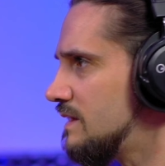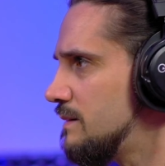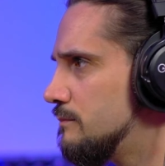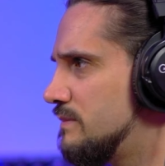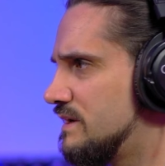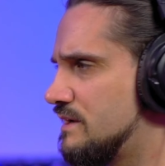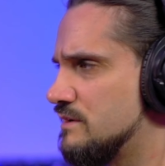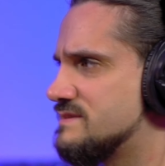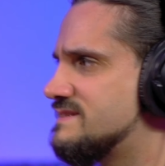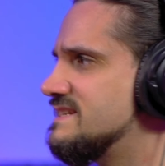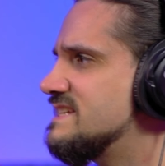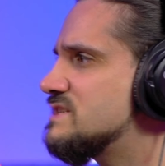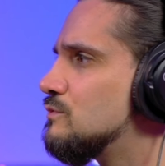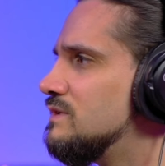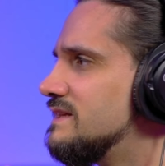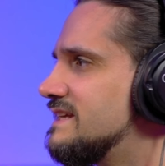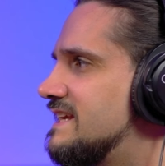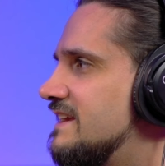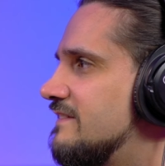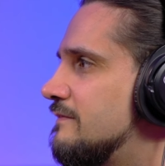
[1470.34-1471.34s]
Because this
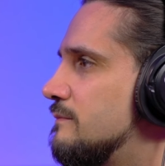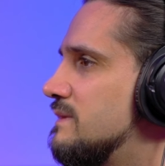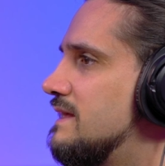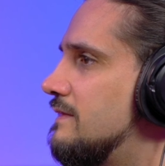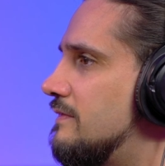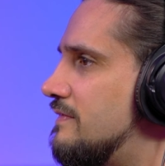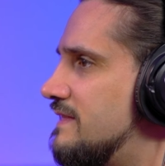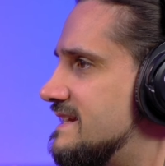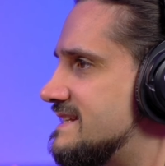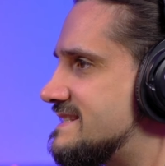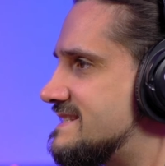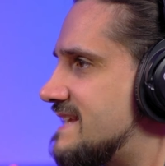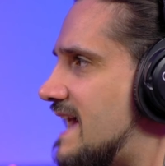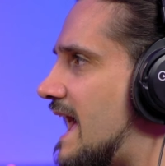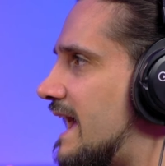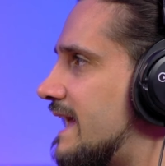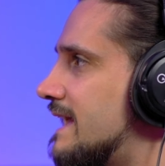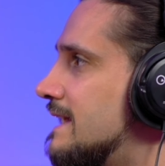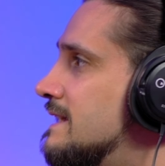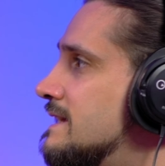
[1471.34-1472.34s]
will give me the
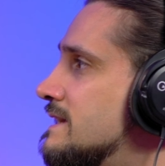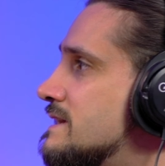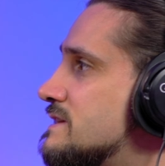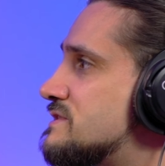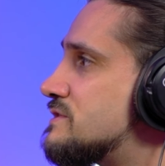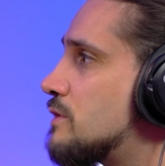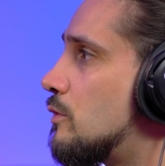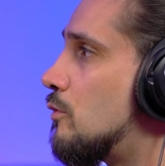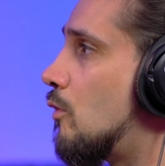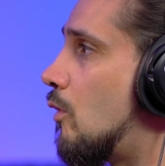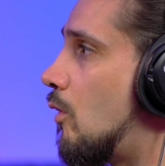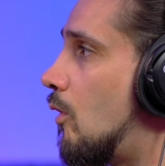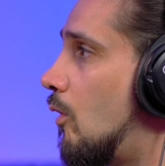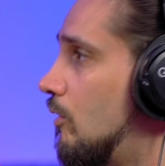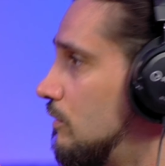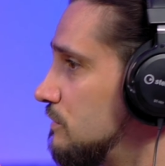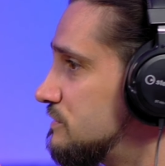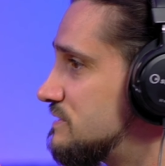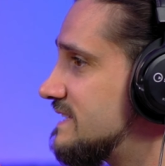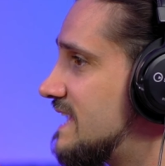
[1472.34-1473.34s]
attack. So
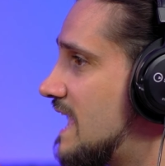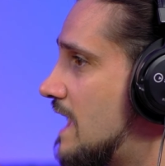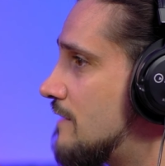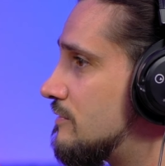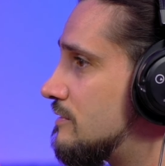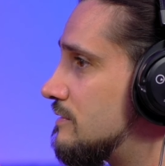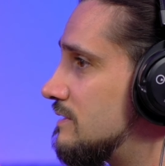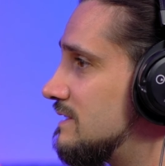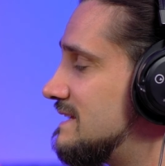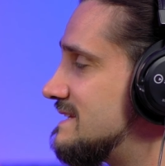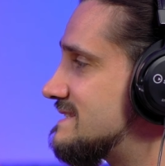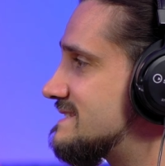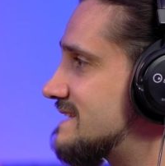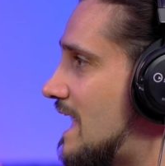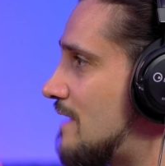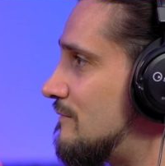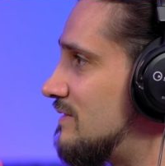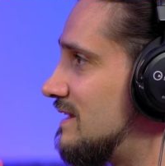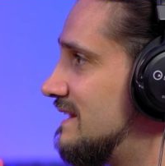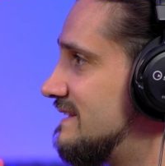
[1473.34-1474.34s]
all together, let's
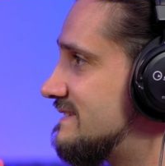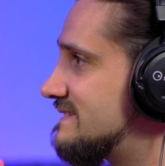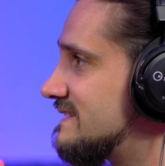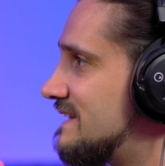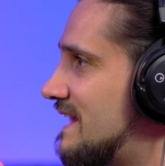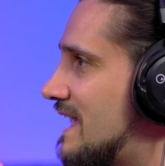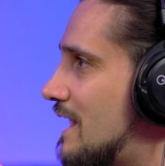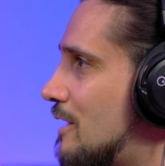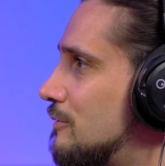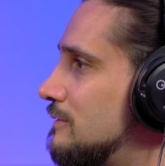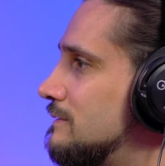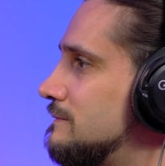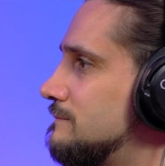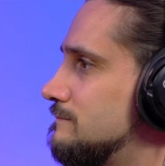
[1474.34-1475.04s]
have a listen now.